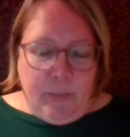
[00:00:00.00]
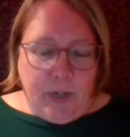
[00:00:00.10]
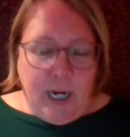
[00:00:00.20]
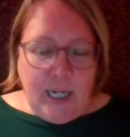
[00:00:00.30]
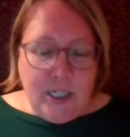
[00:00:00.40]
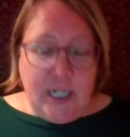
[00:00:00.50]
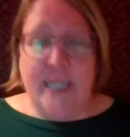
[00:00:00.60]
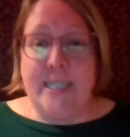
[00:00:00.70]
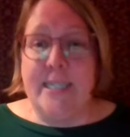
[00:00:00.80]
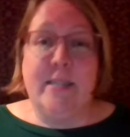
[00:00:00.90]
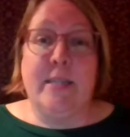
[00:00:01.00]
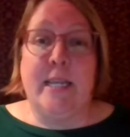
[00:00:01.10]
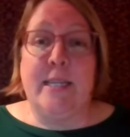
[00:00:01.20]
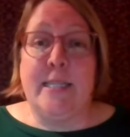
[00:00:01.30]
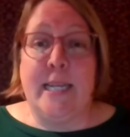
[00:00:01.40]
project, it,
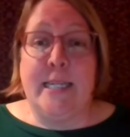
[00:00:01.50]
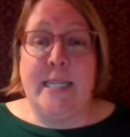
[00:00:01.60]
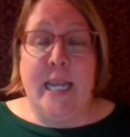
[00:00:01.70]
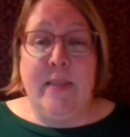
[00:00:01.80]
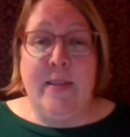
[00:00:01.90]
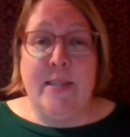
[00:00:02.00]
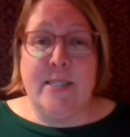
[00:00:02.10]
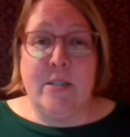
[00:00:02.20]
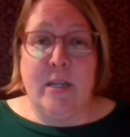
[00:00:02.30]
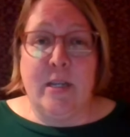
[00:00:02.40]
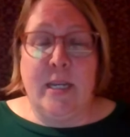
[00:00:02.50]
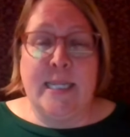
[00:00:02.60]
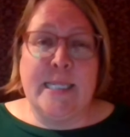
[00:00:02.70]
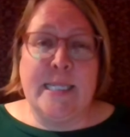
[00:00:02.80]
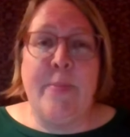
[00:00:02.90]
that they take this
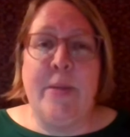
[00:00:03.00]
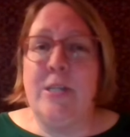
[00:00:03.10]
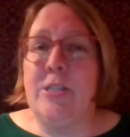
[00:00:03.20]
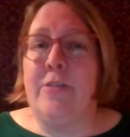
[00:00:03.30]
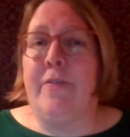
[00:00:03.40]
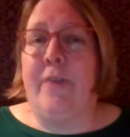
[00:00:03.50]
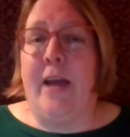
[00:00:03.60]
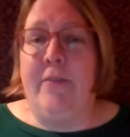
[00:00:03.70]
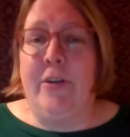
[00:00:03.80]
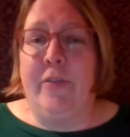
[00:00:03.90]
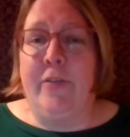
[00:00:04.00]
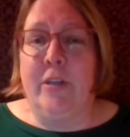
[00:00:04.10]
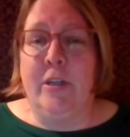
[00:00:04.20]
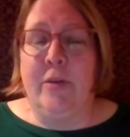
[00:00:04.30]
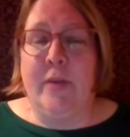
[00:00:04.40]
exhibit to five
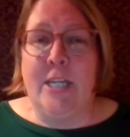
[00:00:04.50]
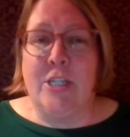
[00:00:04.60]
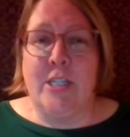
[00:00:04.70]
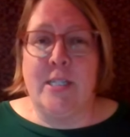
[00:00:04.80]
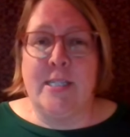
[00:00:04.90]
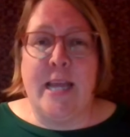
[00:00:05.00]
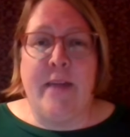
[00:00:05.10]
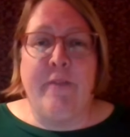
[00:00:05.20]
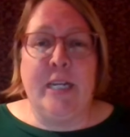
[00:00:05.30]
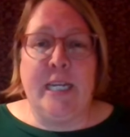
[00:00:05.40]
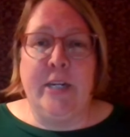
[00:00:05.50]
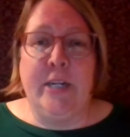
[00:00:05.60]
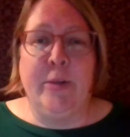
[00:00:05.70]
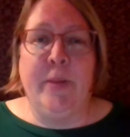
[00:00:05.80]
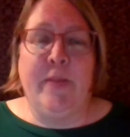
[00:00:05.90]
different locations every
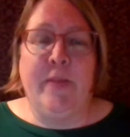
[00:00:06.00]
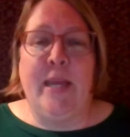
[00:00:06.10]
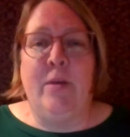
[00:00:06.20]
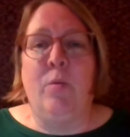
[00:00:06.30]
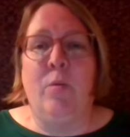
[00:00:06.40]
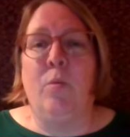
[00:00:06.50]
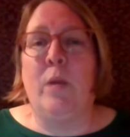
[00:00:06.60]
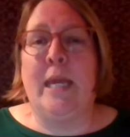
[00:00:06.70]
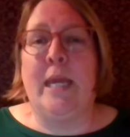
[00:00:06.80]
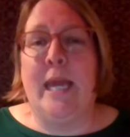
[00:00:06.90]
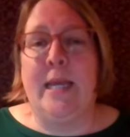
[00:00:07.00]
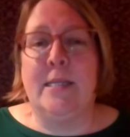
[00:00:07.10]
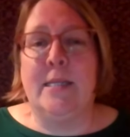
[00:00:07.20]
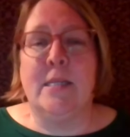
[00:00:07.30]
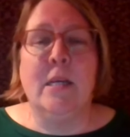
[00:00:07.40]
year, but then we
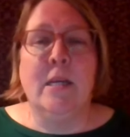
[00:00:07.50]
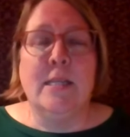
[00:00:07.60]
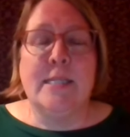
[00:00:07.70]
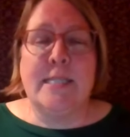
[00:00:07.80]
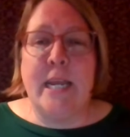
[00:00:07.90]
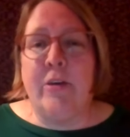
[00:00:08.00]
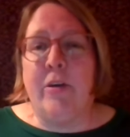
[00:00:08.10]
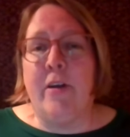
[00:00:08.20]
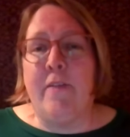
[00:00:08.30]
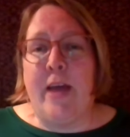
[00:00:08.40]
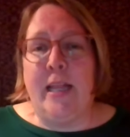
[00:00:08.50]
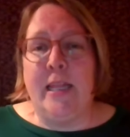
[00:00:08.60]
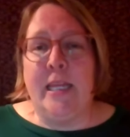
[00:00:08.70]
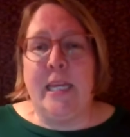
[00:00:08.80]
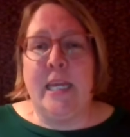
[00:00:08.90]
get St. Croix
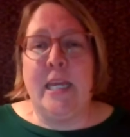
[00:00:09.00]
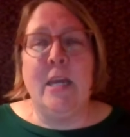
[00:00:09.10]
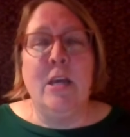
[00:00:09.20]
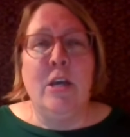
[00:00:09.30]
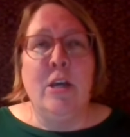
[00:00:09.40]
Valley